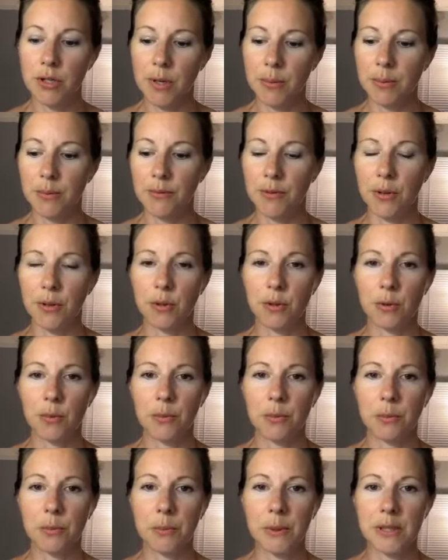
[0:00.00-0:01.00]
drop a few
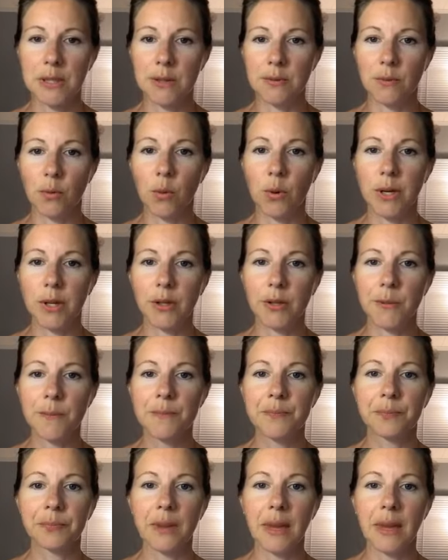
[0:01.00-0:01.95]
bits of oil,